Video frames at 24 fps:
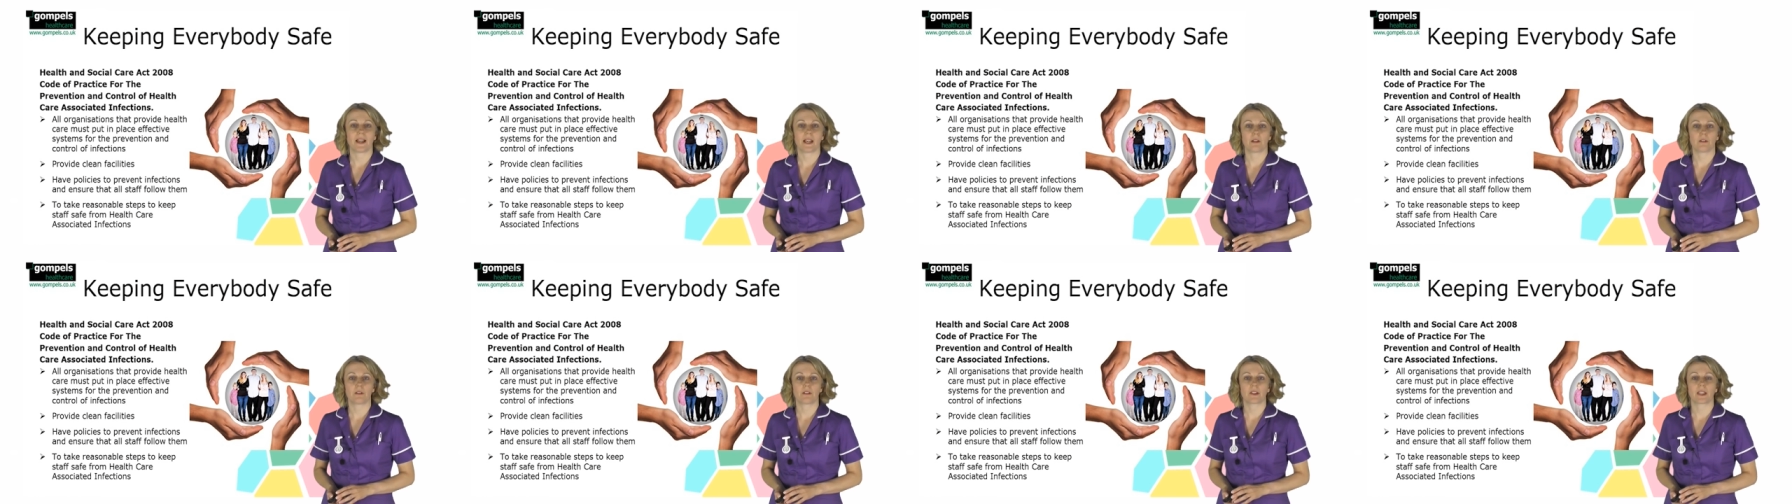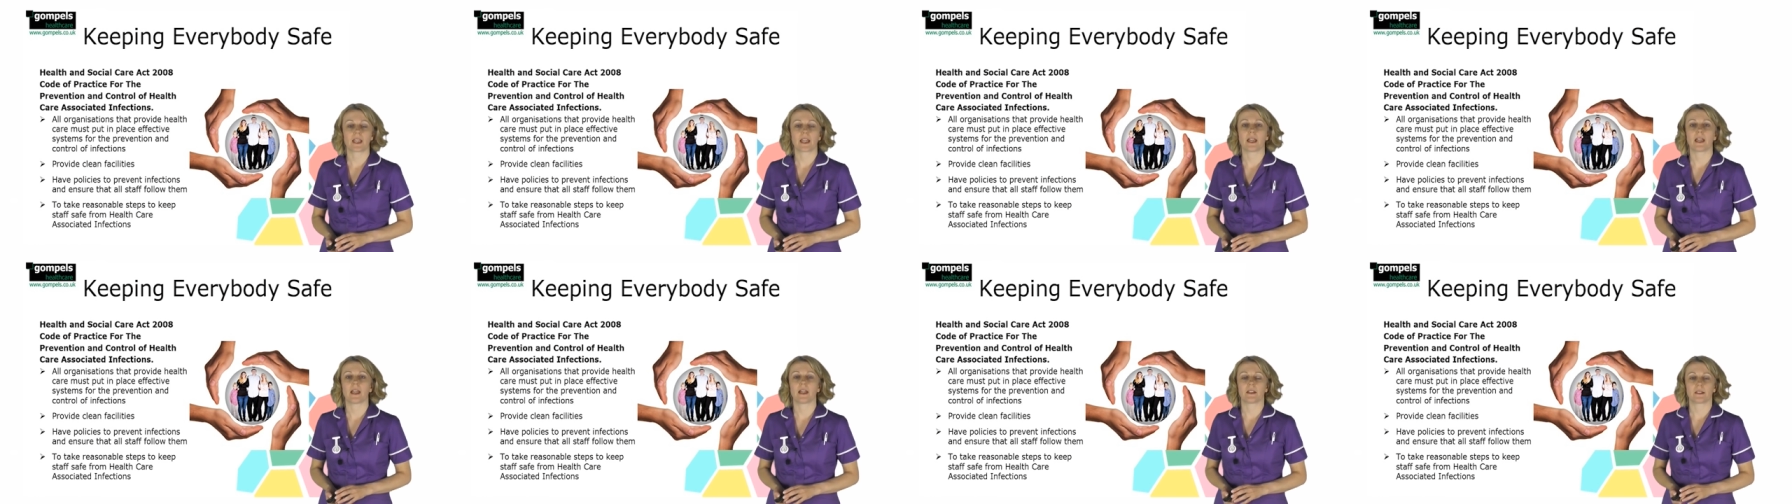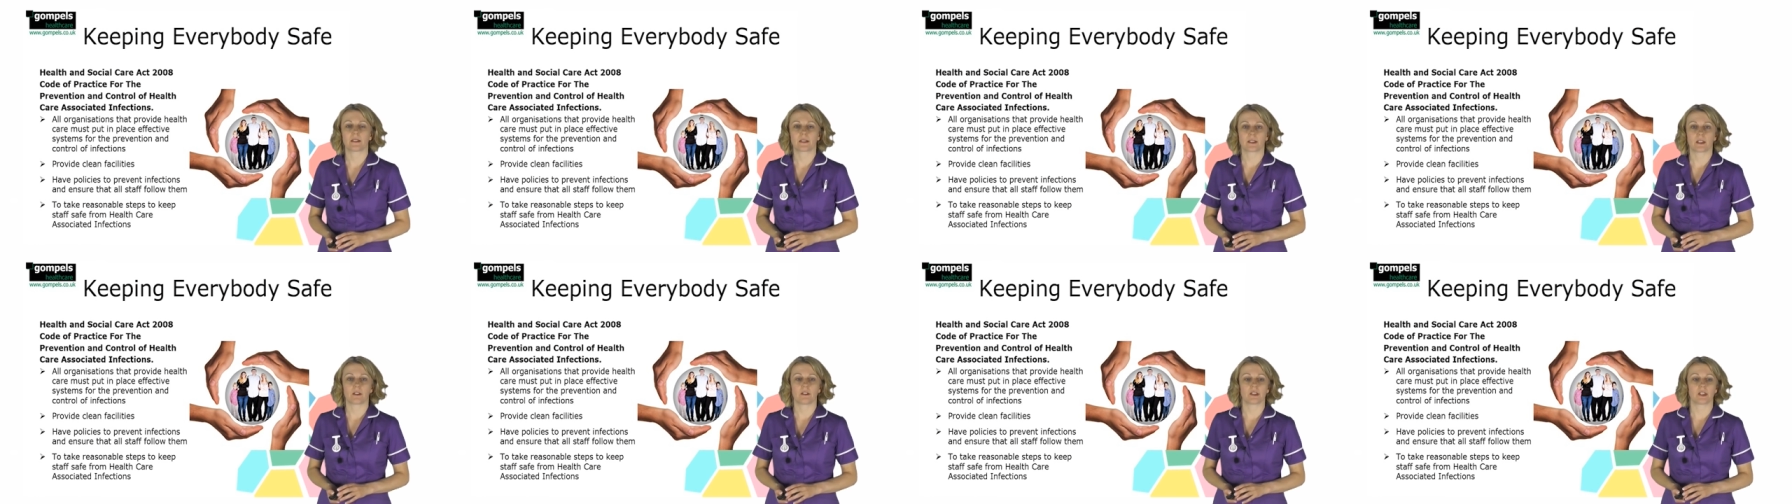
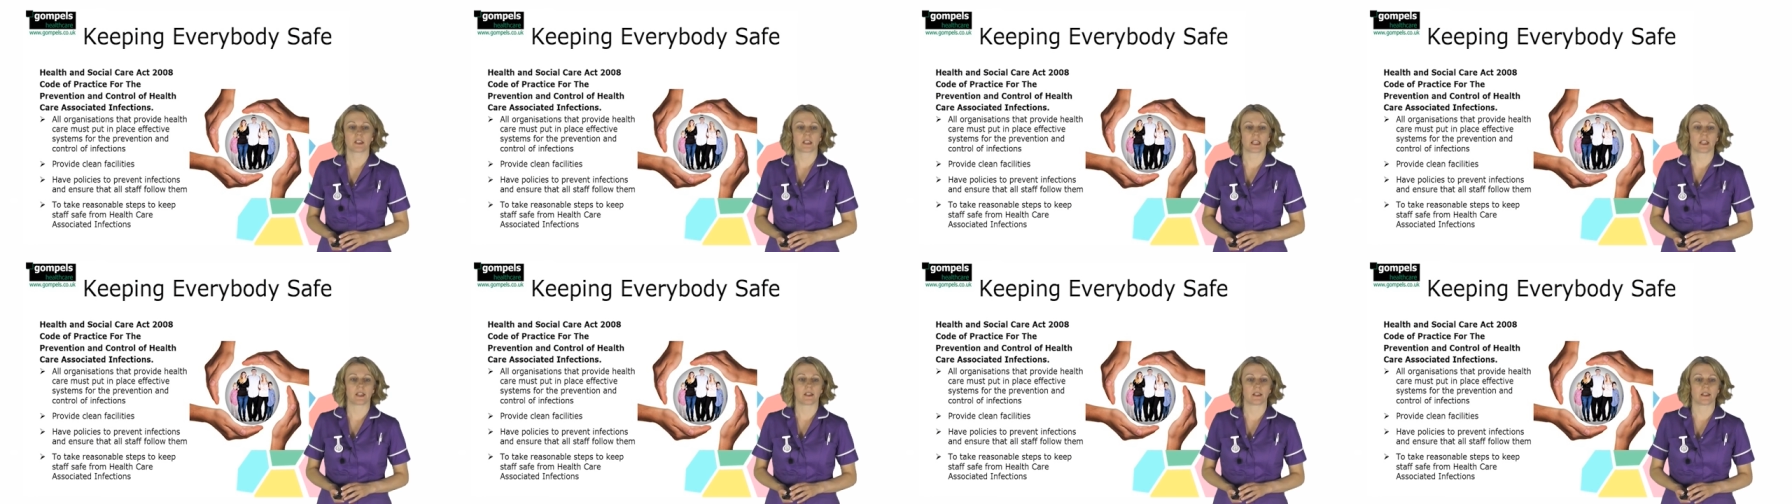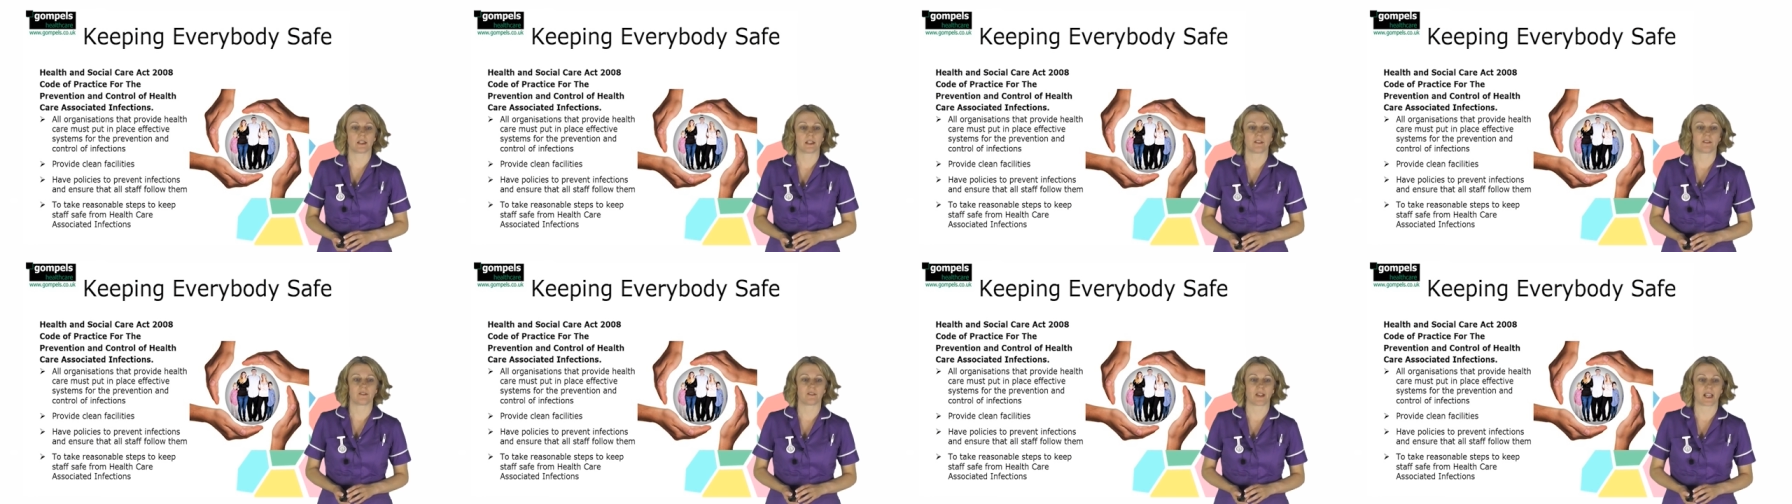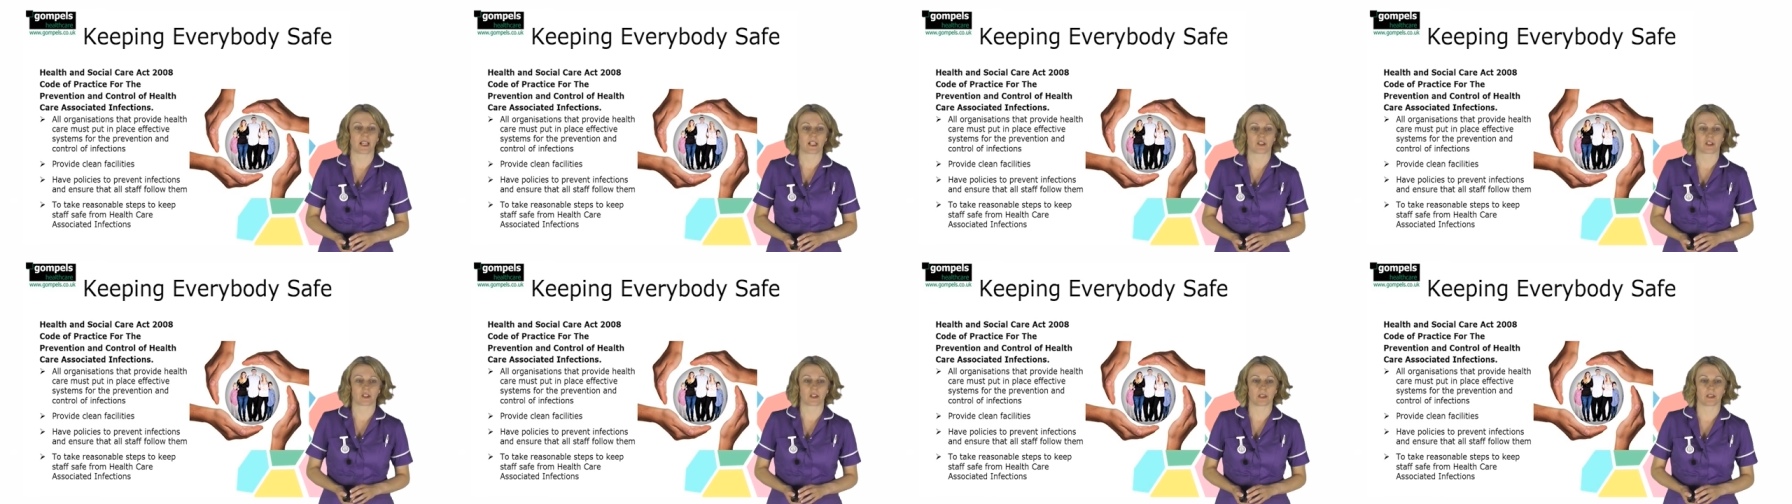Healthcare-Associated
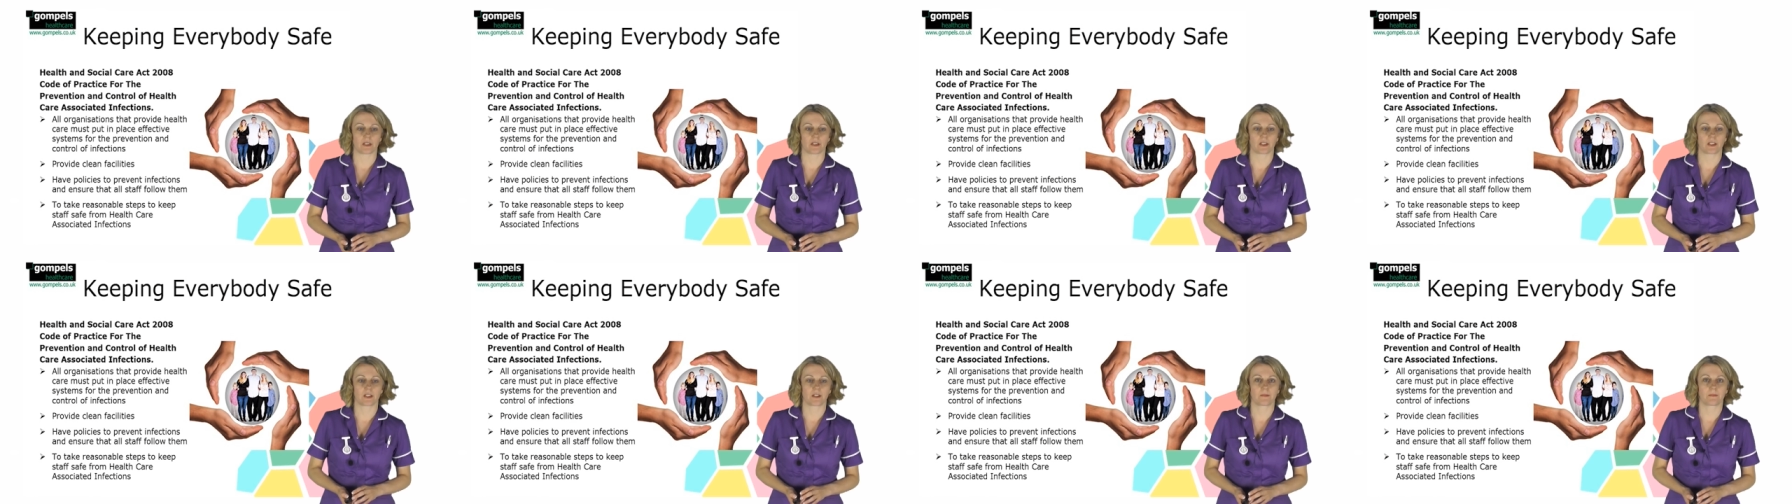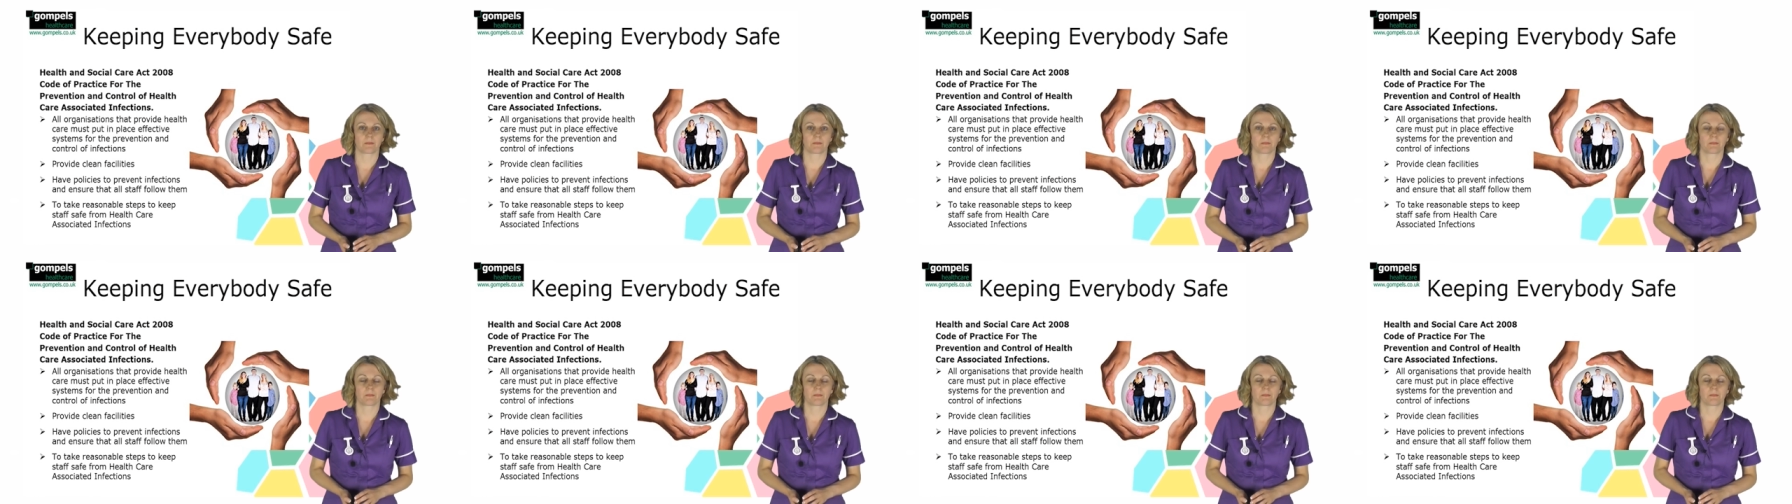Infections.